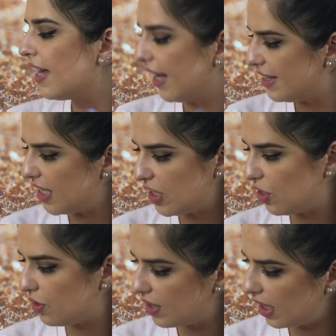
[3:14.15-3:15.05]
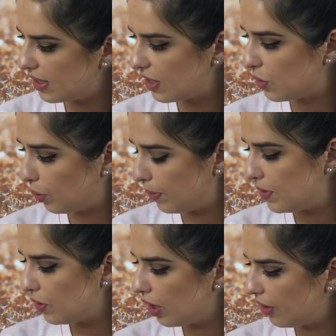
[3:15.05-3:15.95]
It says use it as a
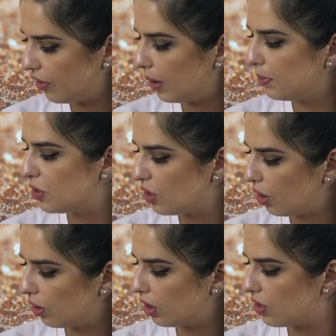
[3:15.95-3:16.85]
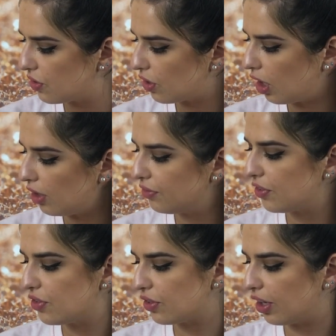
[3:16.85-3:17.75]
swimsuit cover-up, shawl, scarf,
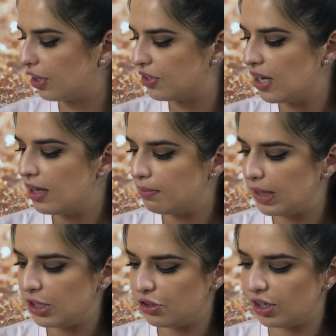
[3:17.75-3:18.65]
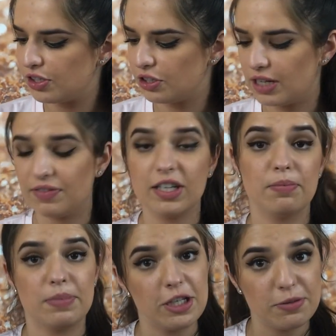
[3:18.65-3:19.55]
skirt, beach dress, or even a
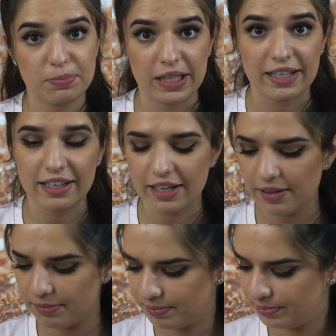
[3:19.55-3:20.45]
beach blanket.